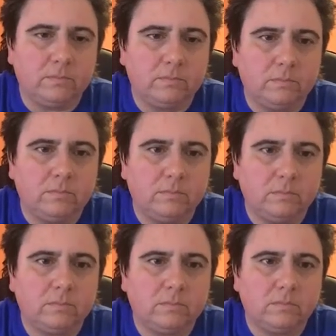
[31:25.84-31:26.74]

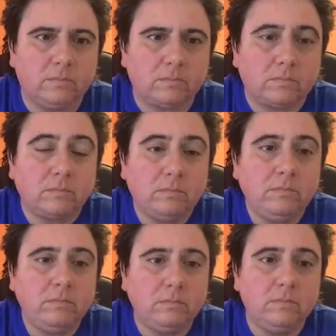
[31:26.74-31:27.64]

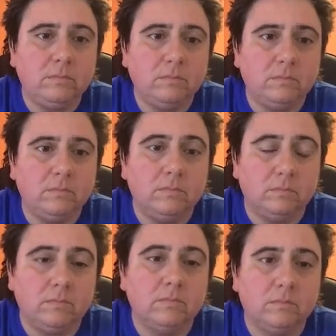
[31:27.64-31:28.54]

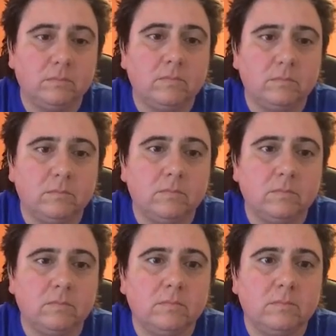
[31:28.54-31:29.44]

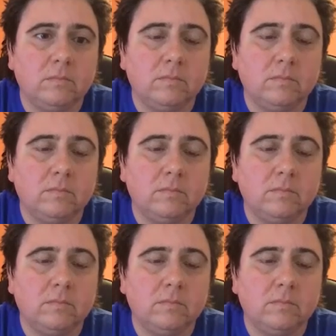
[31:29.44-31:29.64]
No words are spoken by the person on screen.